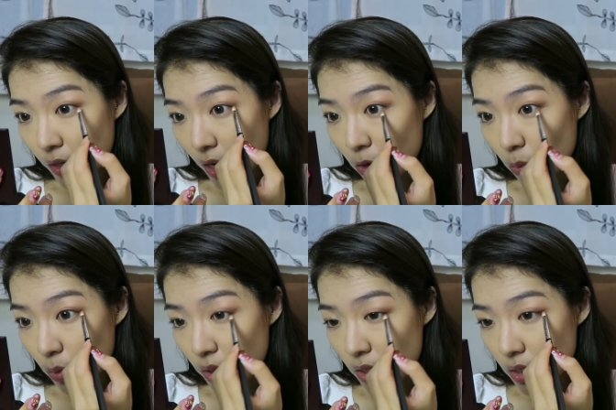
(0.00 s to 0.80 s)
I don't
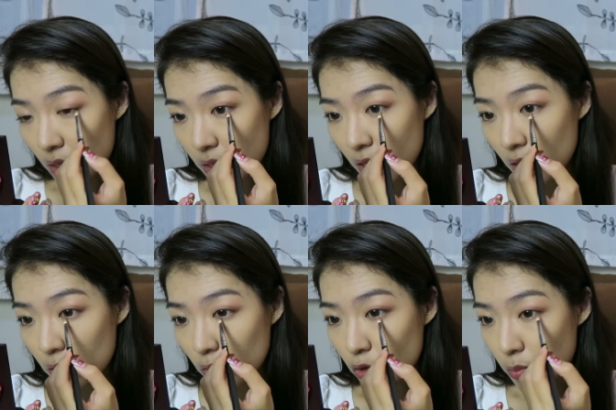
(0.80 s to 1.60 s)
want this entire
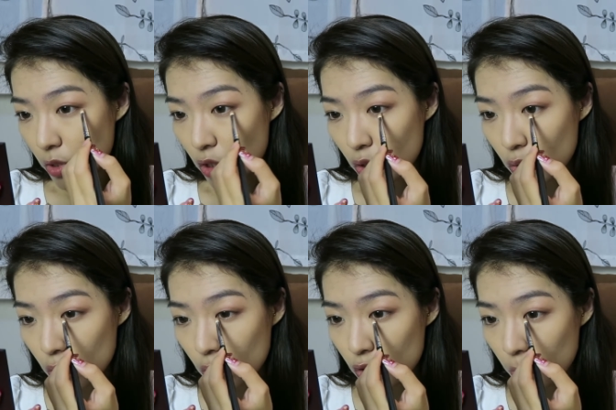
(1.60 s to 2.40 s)
look to be
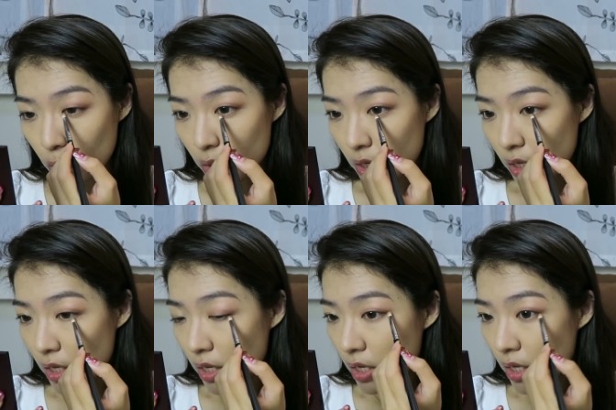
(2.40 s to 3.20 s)
too
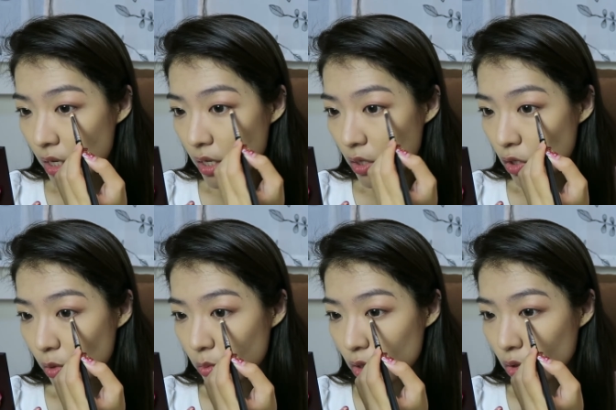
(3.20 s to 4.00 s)
smoky, so
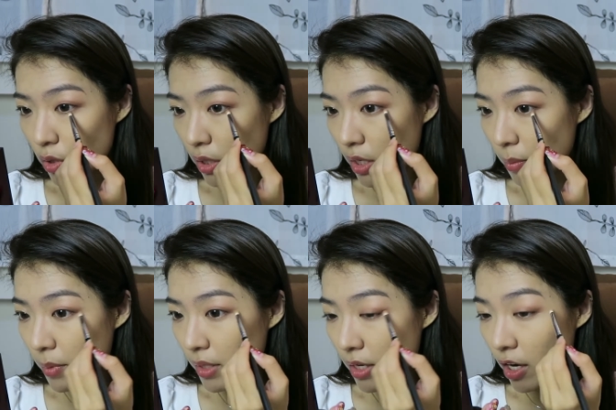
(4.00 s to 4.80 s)
I'm just going to keep
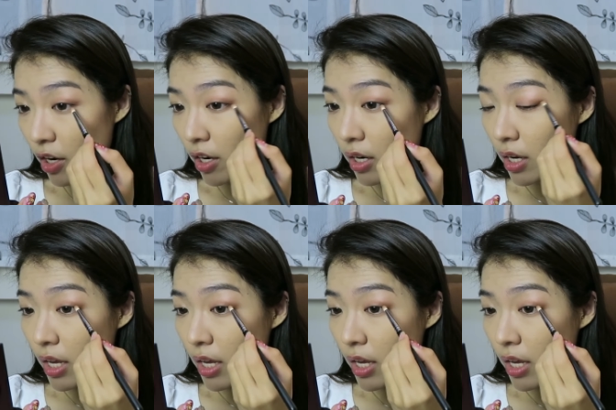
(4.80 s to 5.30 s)
it there.